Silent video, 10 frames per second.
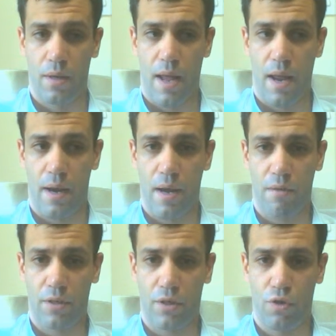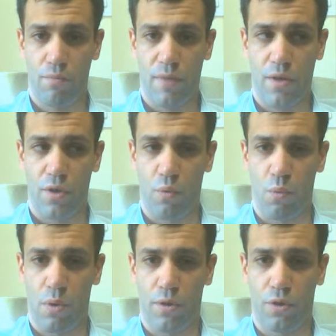And now assume that you
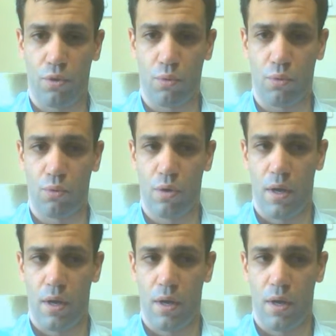want to